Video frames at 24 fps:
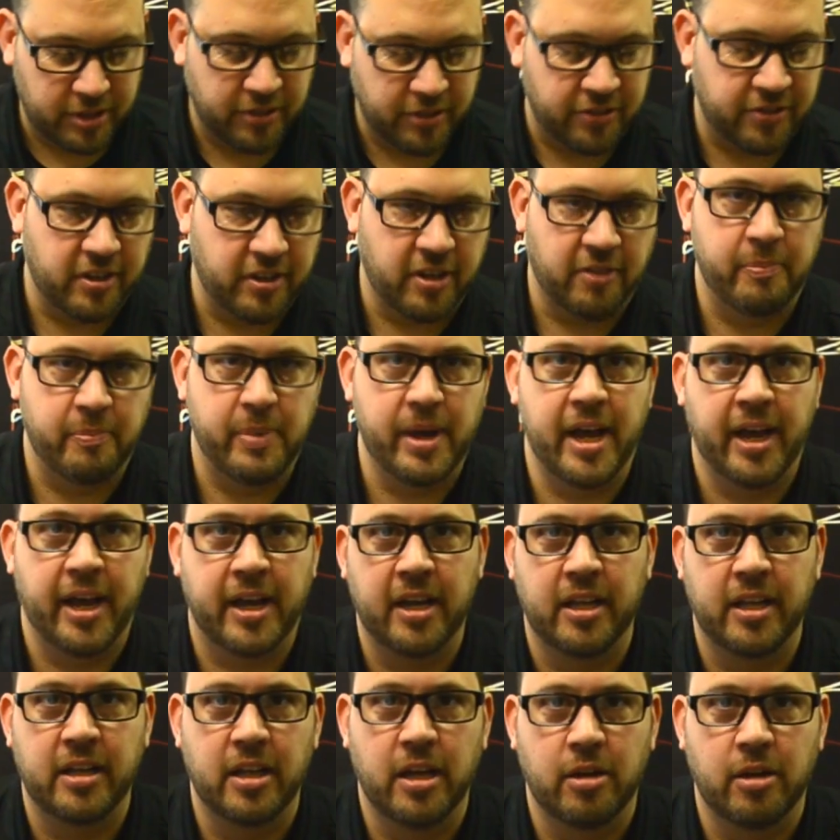the stuff back
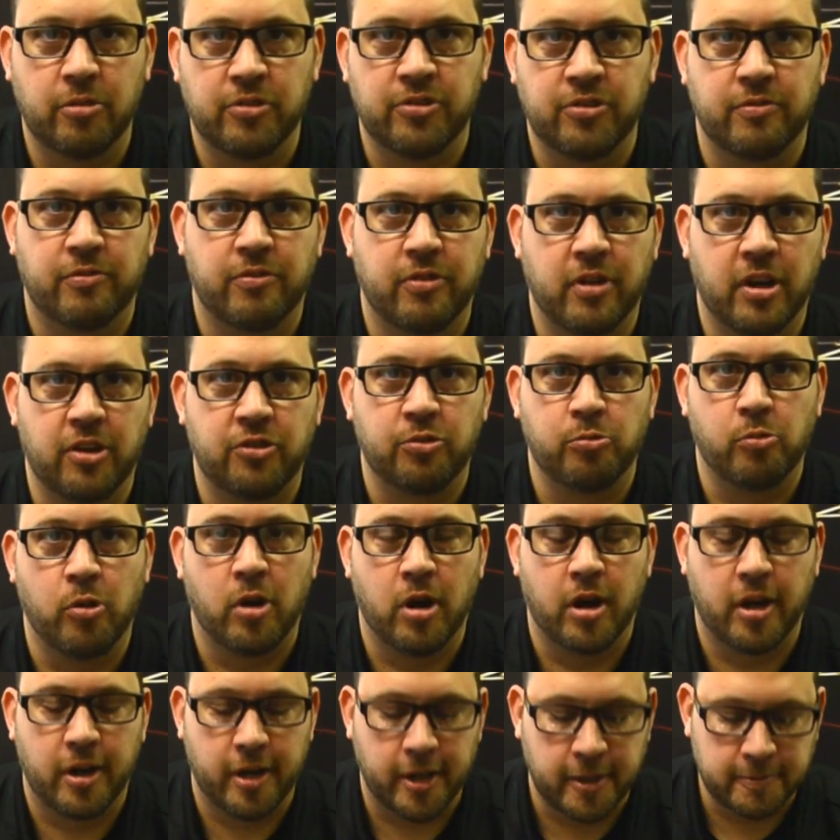in there with some fresh
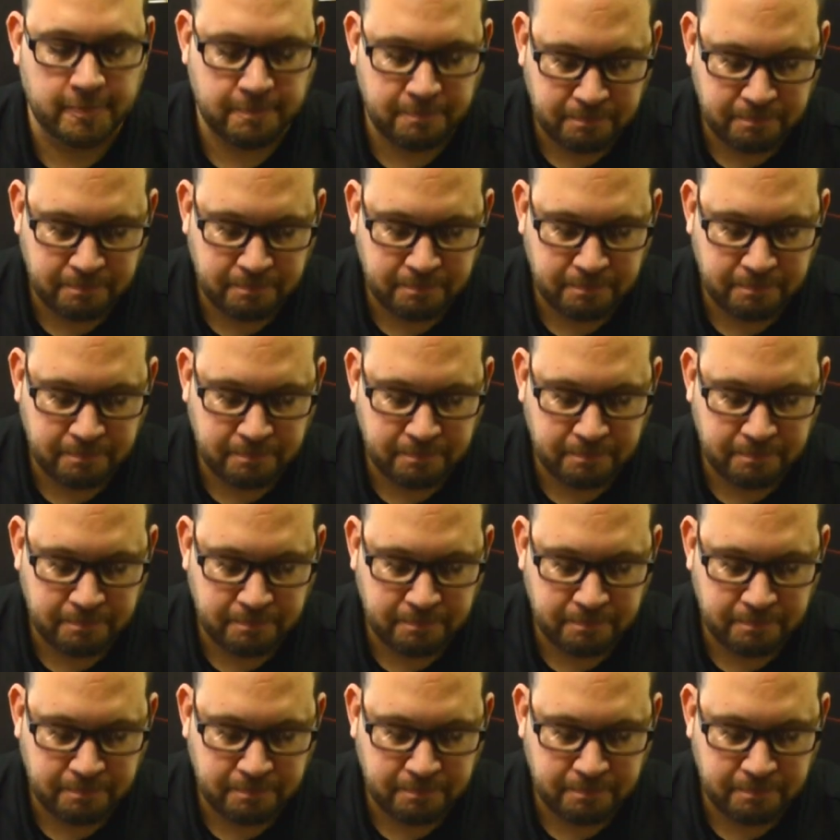water.